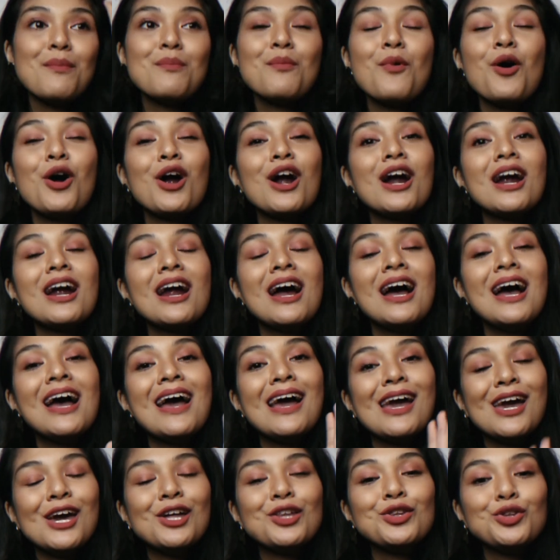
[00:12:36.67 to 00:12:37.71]
I'm more
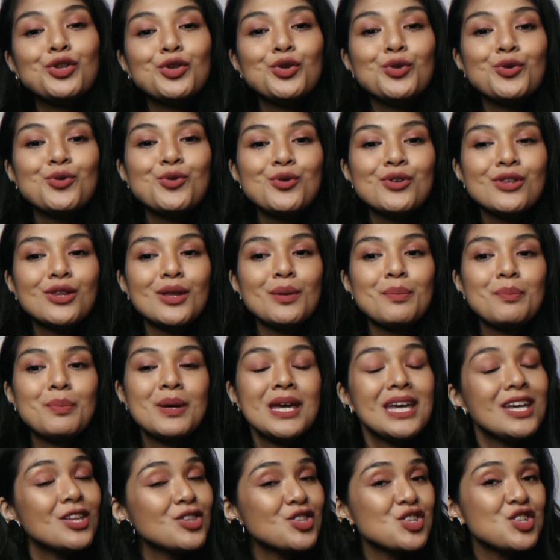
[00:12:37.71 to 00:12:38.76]
into the
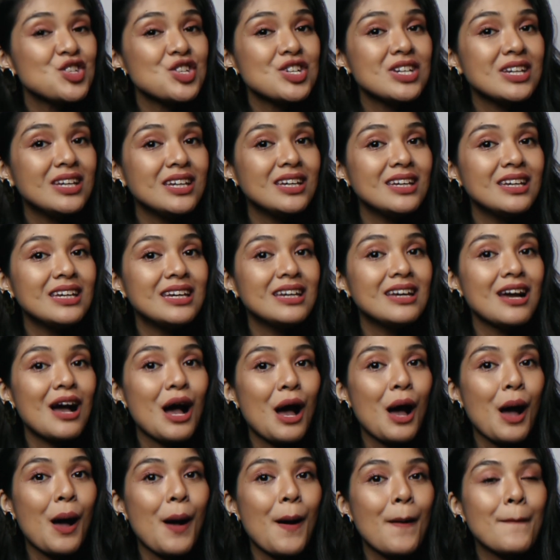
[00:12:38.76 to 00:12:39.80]
peachy
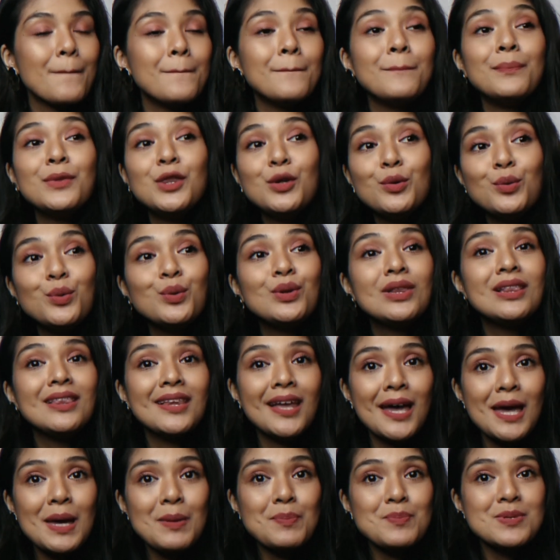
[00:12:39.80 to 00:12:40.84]
nude
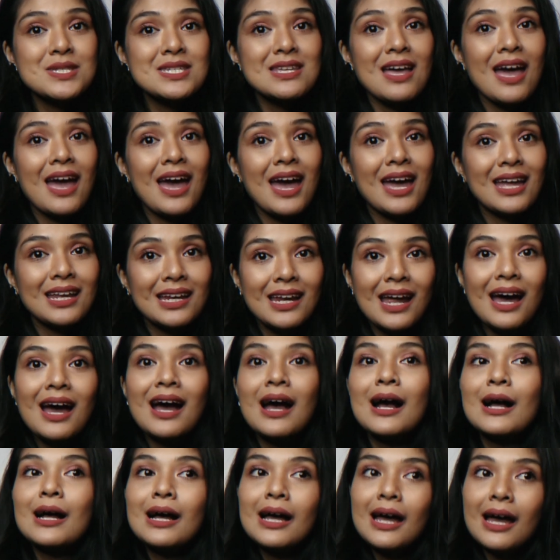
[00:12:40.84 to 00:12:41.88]
lips, and
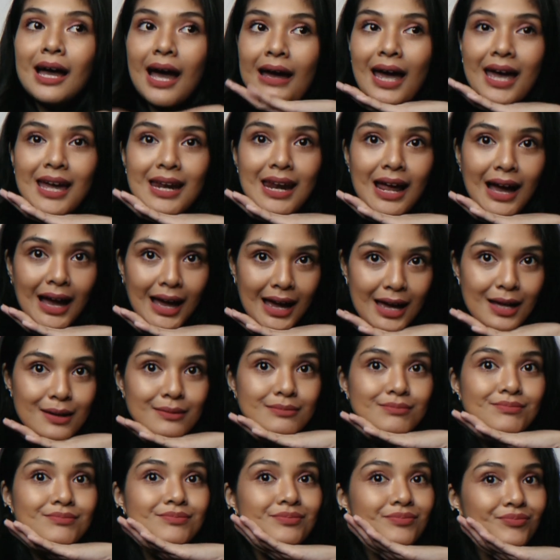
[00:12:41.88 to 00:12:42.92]
ayan na.
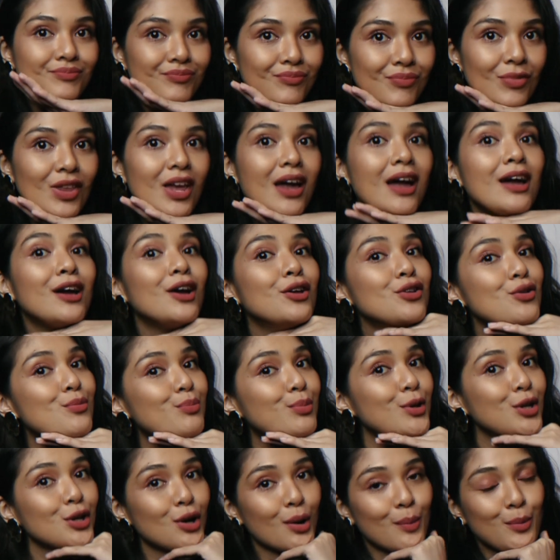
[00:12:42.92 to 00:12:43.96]
Ayan yung
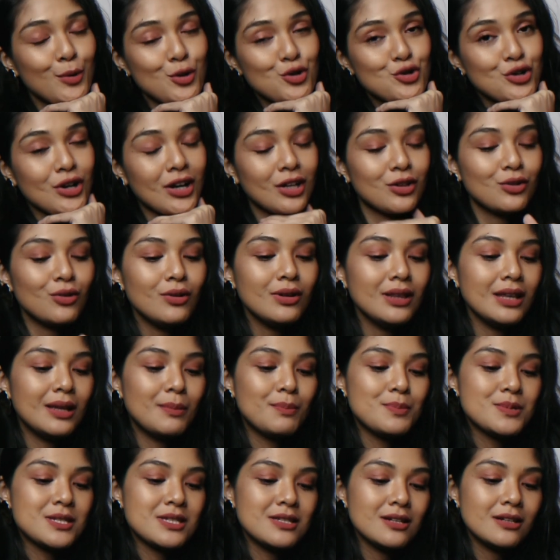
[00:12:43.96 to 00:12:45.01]
pinoproject ng
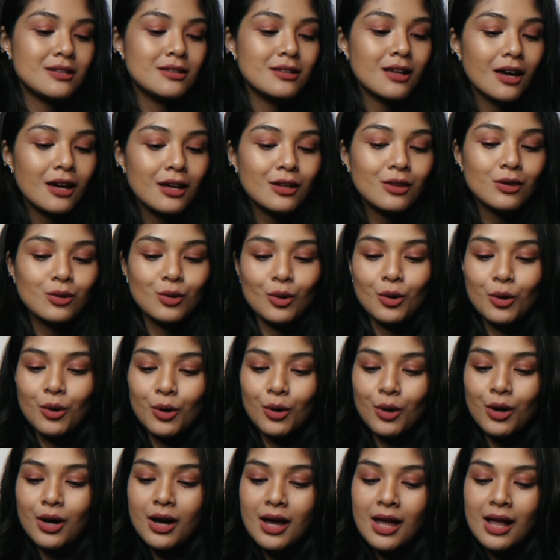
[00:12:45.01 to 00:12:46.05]
lipstick na
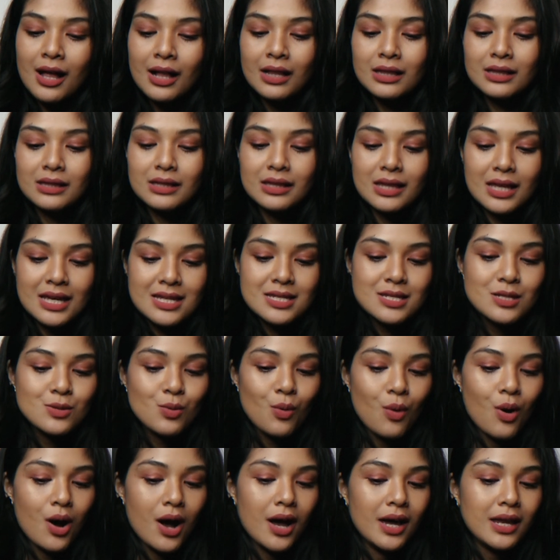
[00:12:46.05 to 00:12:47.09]
ito. This
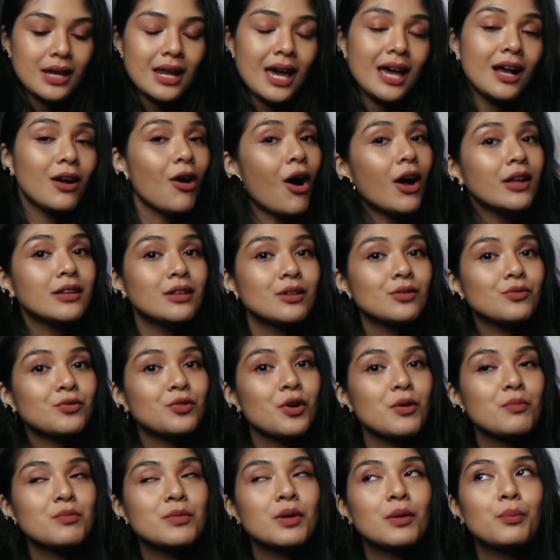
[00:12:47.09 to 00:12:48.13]
one, I got it
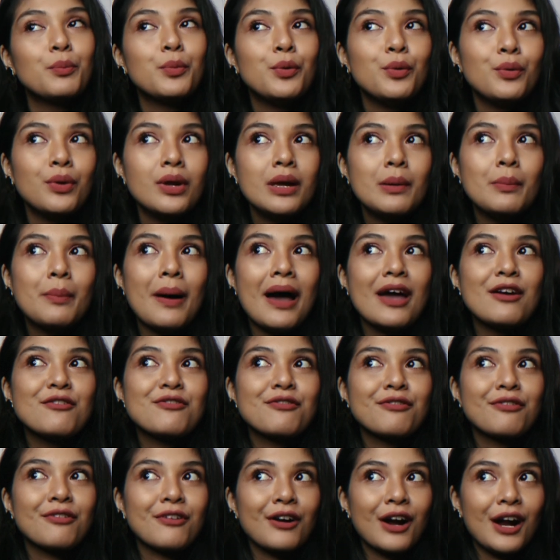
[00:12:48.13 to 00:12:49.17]
from the Beauty by
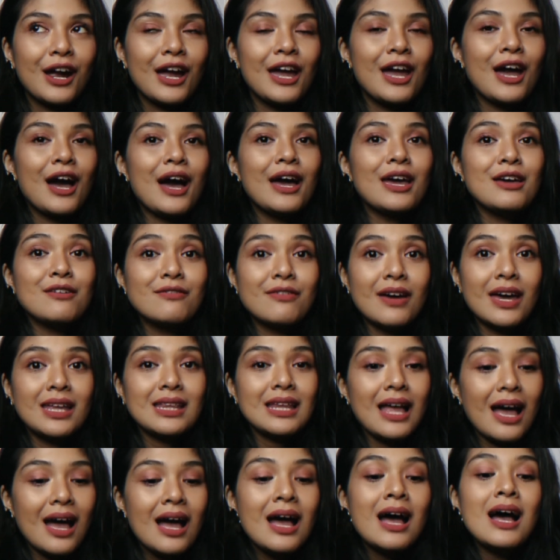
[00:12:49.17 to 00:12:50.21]
Freya
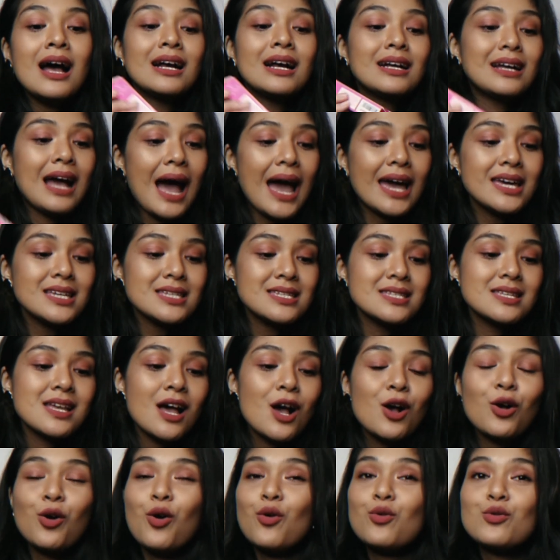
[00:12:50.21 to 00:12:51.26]
event. Guys,
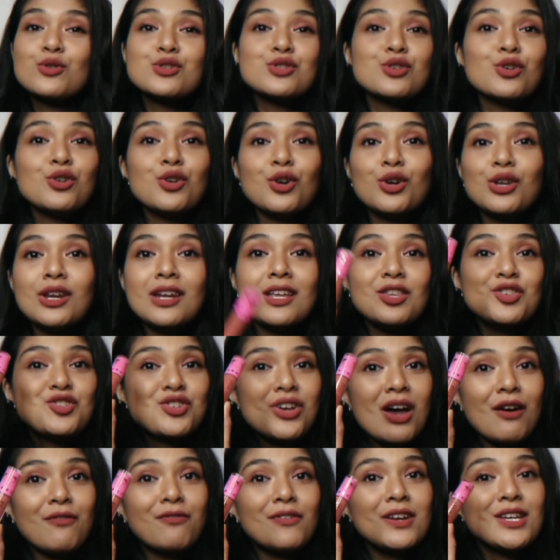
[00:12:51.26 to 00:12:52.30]
kung gusto niyo ng
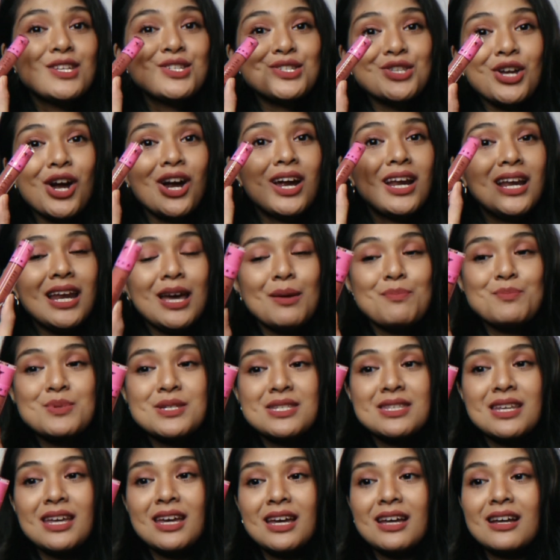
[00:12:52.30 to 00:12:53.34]
Jeffree Star
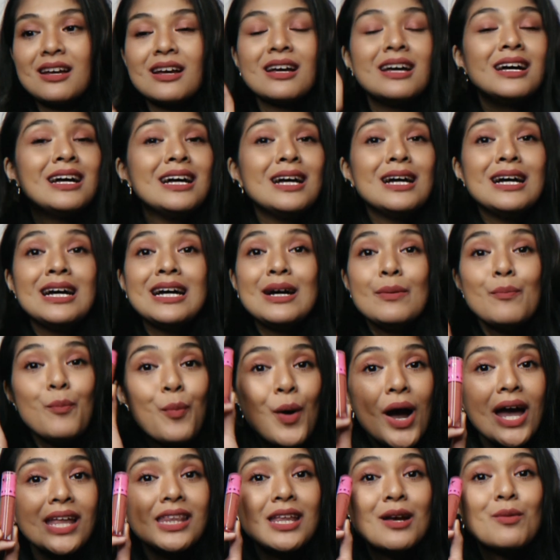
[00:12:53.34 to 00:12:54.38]
lipstick,
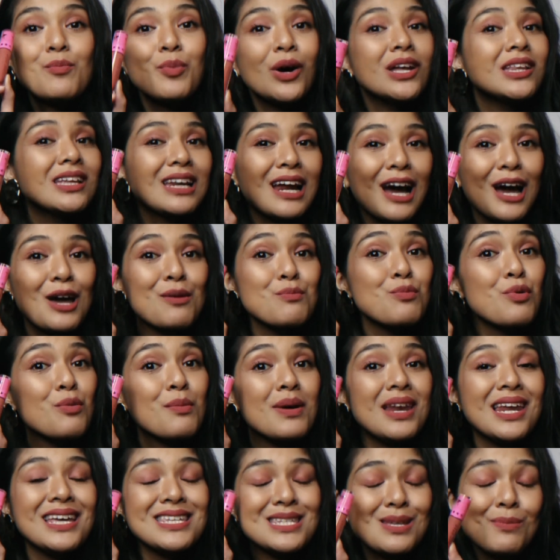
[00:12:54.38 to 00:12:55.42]
pwedeng-pwede na kayong
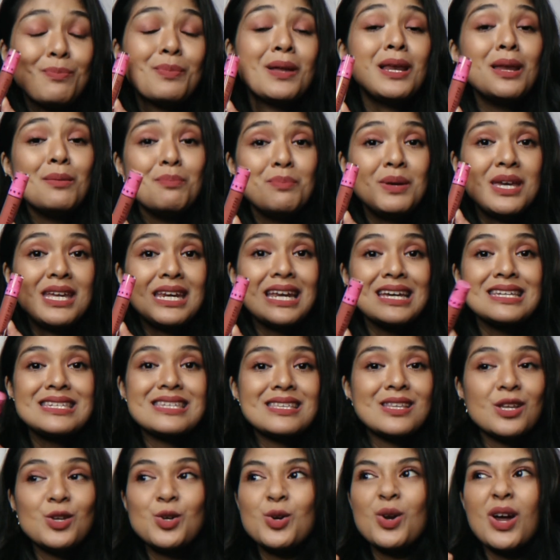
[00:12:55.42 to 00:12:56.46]
bumili sa
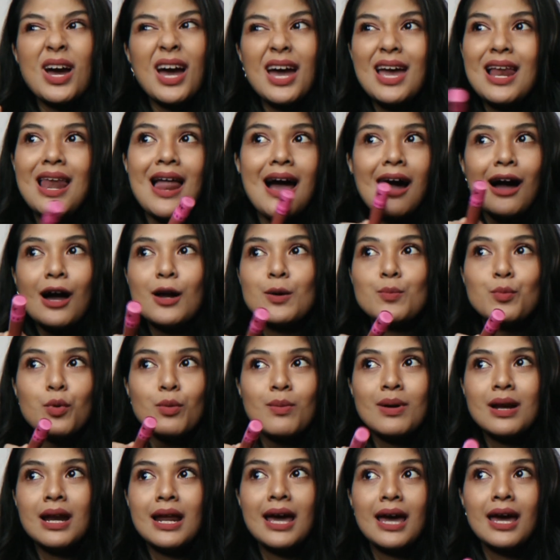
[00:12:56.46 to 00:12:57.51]
Pilipinas. Hindi niyo na kailangan
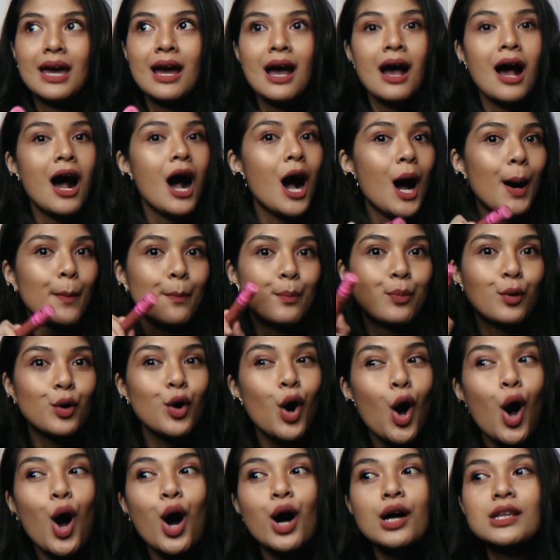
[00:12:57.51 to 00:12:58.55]
bumili
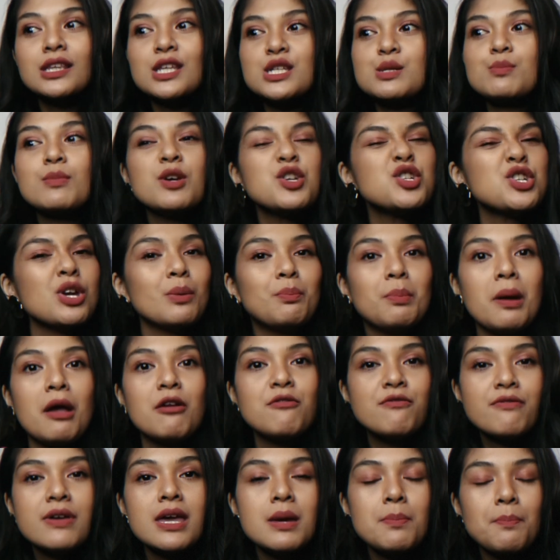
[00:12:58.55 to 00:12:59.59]
abroad. Tapos may
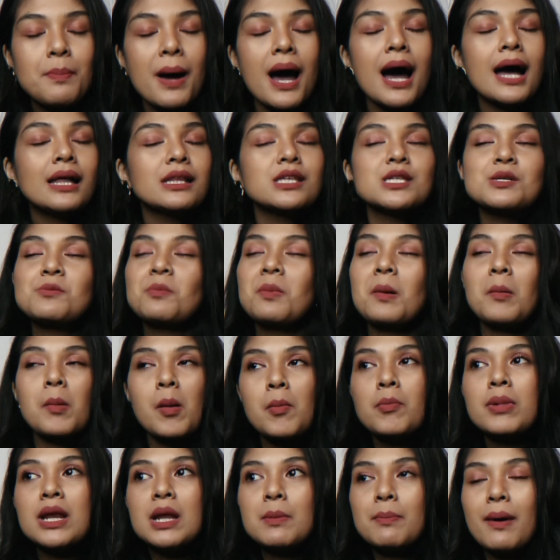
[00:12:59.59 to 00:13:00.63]
shipping fee pa. So,
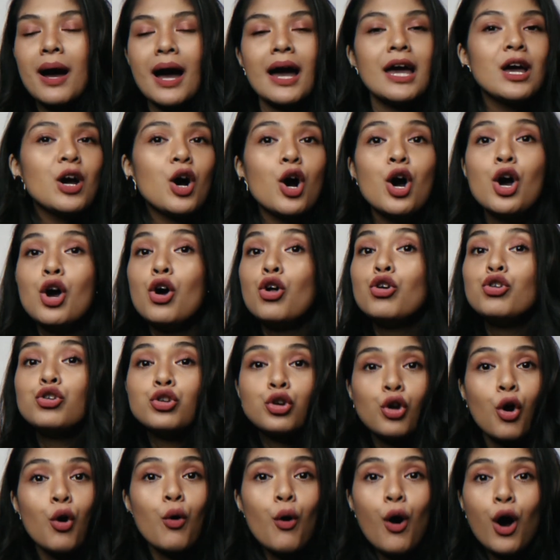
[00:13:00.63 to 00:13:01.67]
pamabili pa kayo.
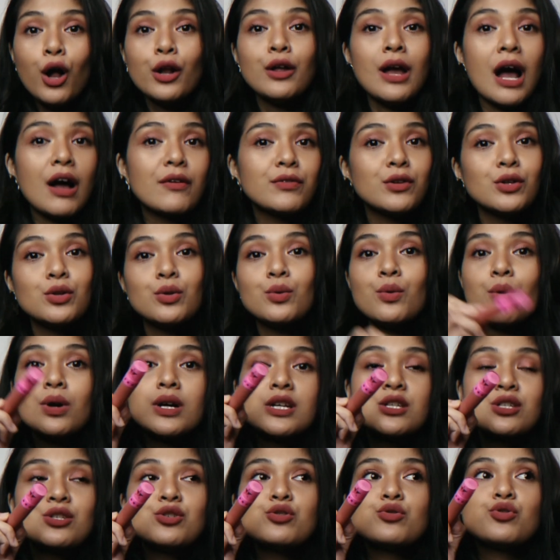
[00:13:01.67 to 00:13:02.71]
No, all you have to do
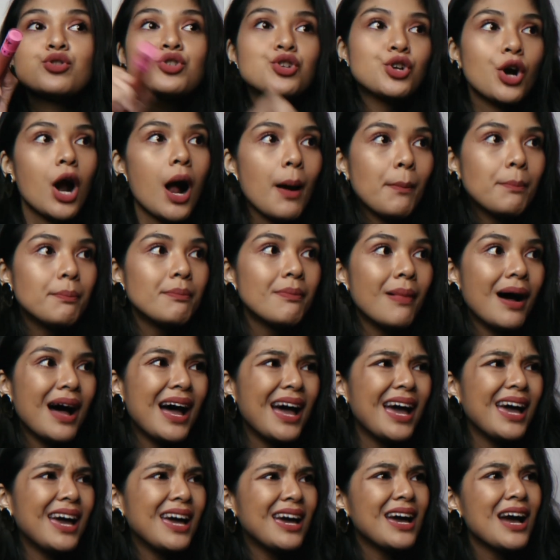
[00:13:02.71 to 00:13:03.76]
is to drop
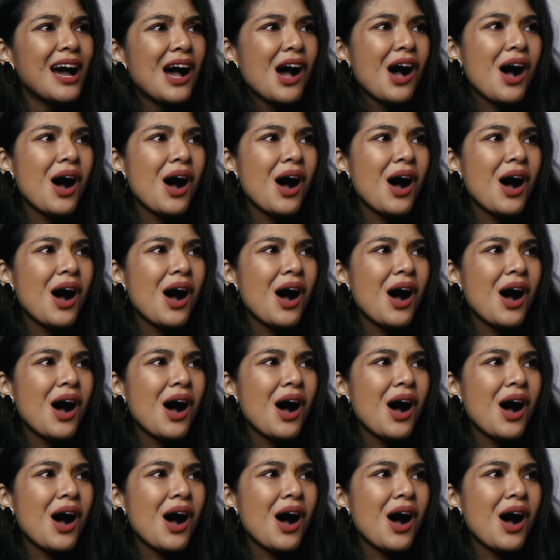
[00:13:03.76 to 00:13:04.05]
by